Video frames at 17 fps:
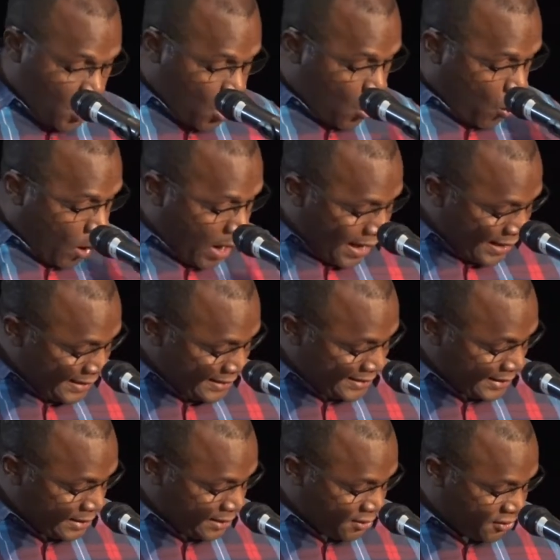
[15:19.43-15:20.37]
Why I
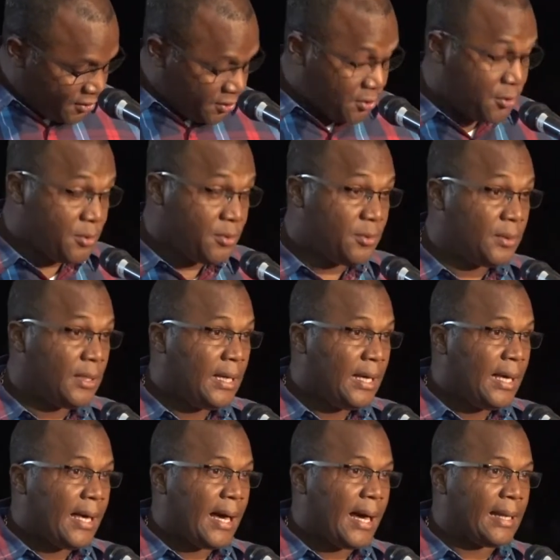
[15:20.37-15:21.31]
say this to you?
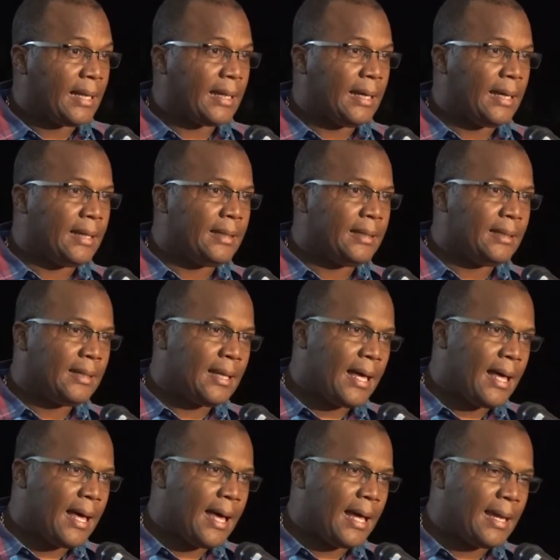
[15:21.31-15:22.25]
And again,
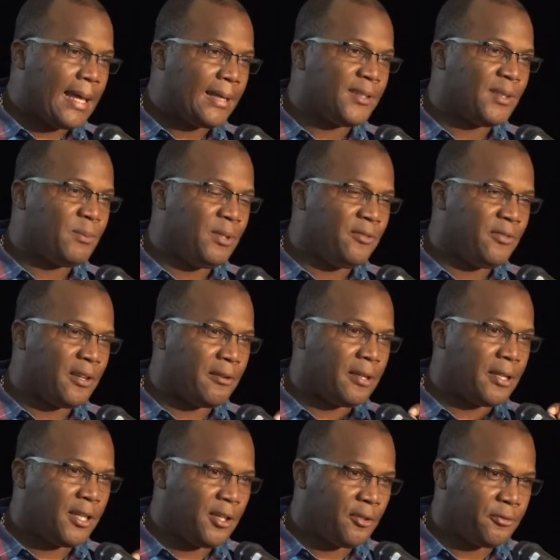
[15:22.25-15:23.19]
I like to be very
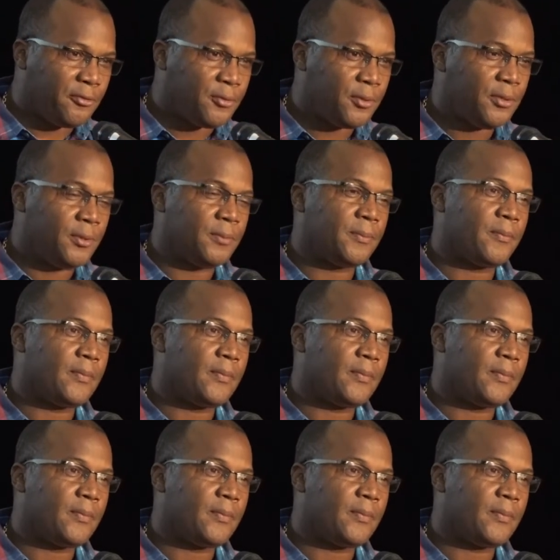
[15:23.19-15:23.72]
careful.